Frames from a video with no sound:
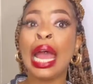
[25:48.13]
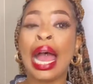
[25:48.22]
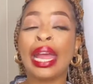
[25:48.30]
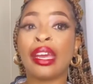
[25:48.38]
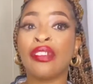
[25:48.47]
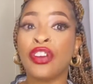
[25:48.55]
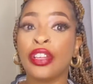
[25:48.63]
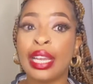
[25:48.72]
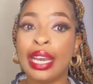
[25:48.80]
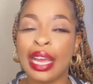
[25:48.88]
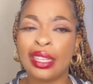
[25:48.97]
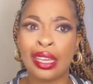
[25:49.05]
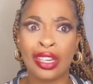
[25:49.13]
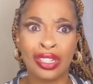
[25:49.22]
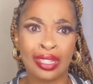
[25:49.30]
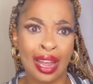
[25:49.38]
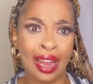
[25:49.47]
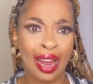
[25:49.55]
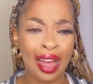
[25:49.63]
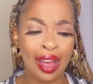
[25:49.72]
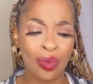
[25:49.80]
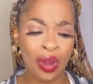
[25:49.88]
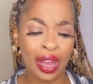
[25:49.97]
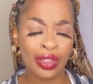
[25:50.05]
I give her the letter and she's like, ah,
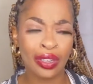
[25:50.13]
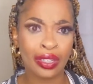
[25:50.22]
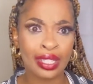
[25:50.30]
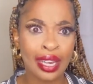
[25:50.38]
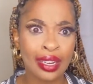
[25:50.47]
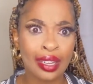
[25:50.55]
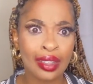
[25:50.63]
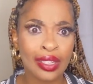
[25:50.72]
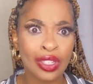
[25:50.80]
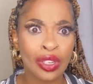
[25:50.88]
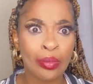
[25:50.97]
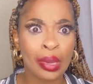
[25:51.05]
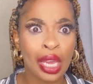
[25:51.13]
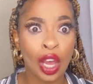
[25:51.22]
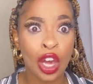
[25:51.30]
why are you sending this to me?